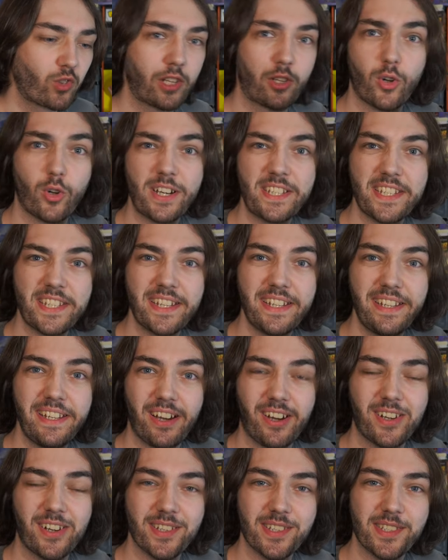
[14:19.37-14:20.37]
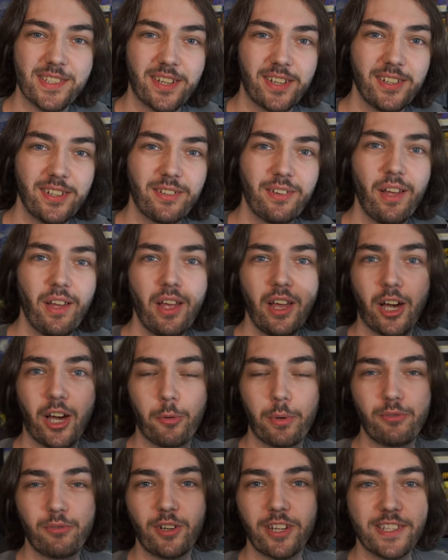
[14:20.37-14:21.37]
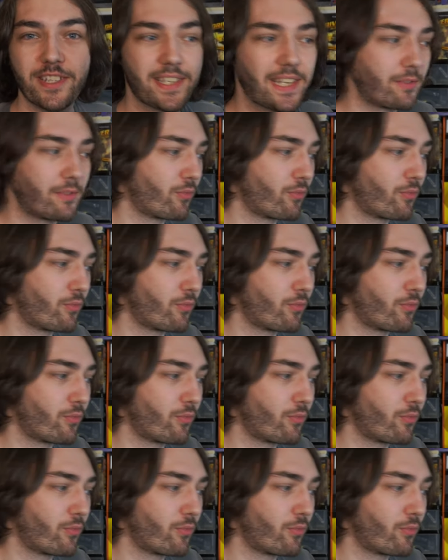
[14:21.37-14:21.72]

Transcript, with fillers: gritty art style. I wouldn't really say